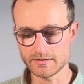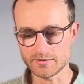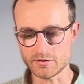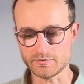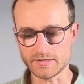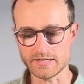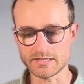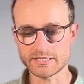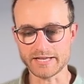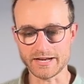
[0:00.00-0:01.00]
So if I hit
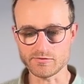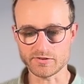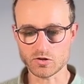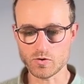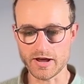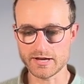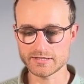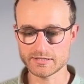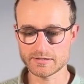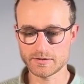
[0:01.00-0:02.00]
send
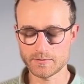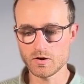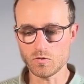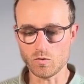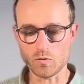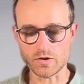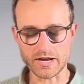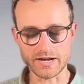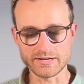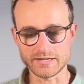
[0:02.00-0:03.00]
request, what we
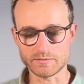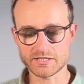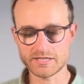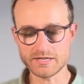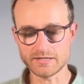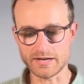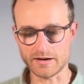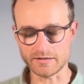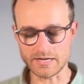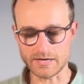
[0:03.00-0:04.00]
end up seeing
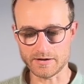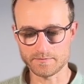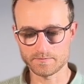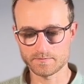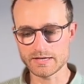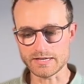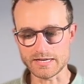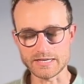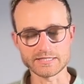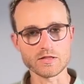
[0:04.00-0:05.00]
down here
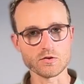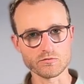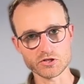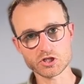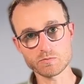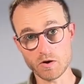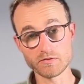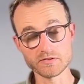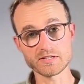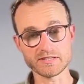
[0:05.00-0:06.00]
is the
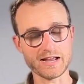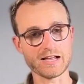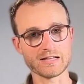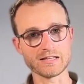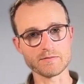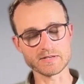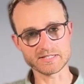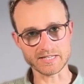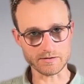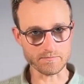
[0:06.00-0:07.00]
response that the LLM has
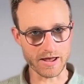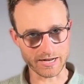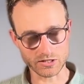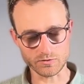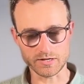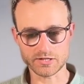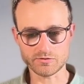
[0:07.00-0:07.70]
sent back to us.